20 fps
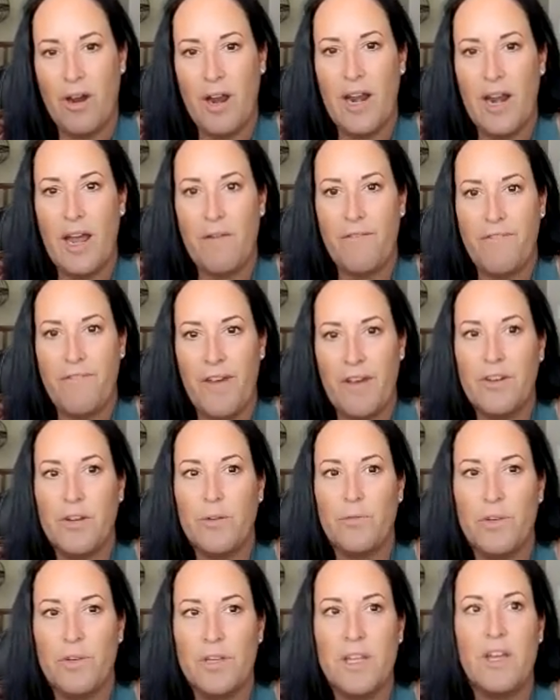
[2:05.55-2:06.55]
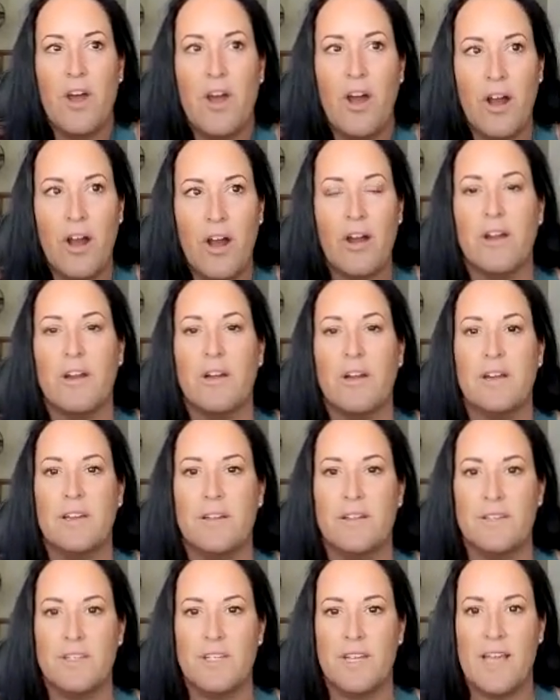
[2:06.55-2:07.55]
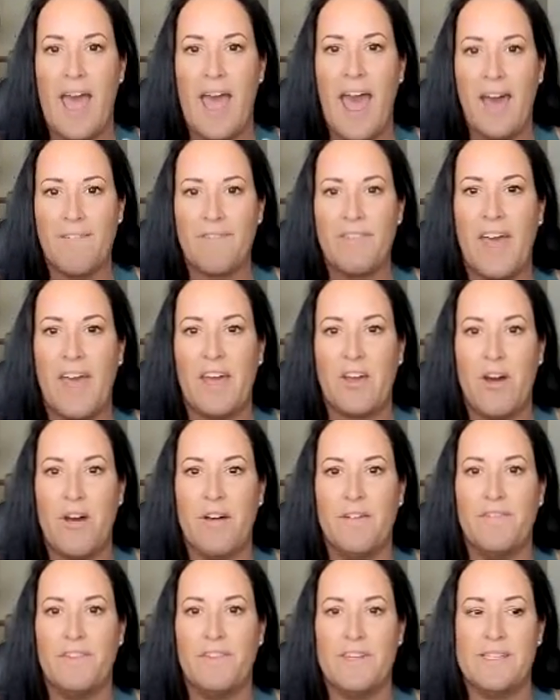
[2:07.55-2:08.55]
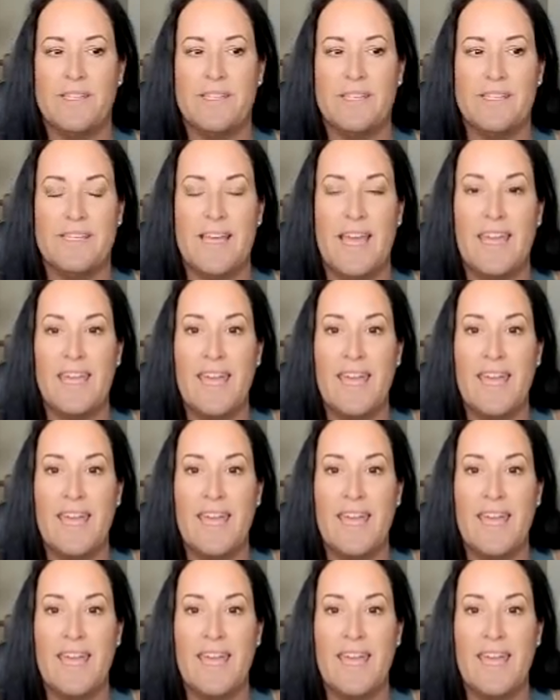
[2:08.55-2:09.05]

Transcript: And I found it really hard to have that confidence to say,